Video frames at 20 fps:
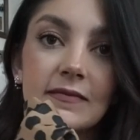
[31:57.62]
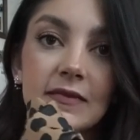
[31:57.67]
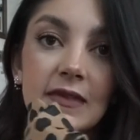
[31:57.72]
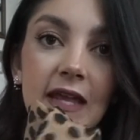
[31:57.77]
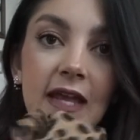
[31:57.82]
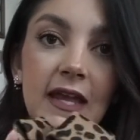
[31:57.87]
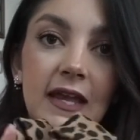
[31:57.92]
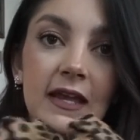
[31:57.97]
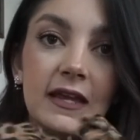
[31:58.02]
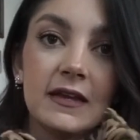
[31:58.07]

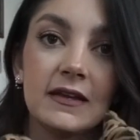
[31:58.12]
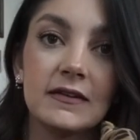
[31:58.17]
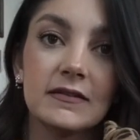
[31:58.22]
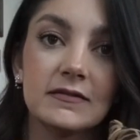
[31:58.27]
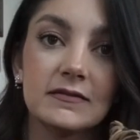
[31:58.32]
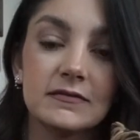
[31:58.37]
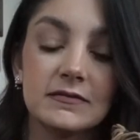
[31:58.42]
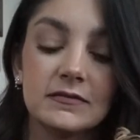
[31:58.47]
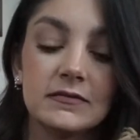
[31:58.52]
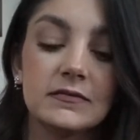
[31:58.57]
They,
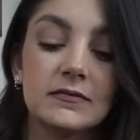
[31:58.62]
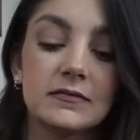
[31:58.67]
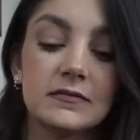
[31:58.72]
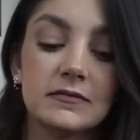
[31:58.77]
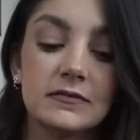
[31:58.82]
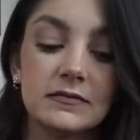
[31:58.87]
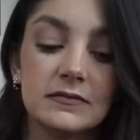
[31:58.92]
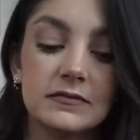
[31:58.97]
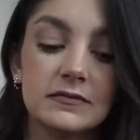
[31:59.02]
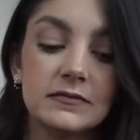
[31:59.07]

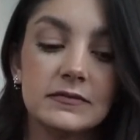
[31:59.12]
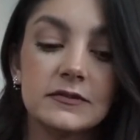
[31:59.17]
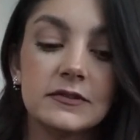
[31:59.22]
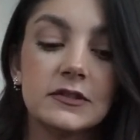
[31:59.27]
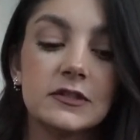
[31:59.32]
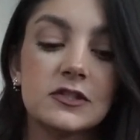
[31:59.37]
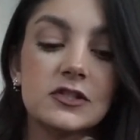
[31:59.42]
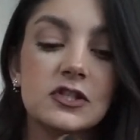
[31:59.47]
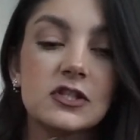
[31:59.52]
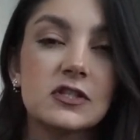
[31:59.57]

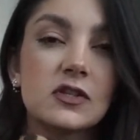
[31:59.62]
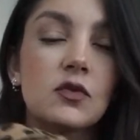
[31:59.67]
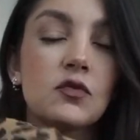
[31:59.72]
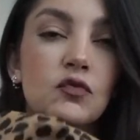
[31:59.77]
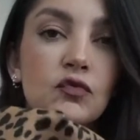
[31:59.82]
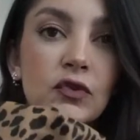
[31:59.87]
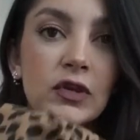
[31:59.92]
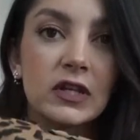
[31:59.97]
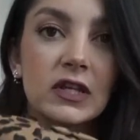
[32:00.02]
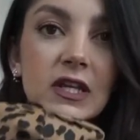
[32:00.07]
it's just a
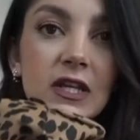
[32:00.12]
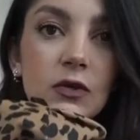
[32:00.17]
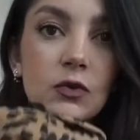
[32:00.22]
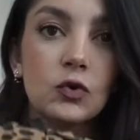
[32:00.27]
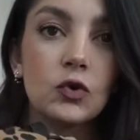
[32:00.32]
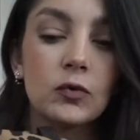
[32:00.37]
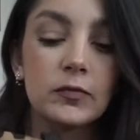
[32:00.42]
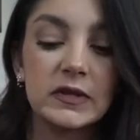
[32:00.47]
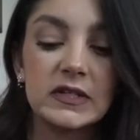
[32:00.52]
really cool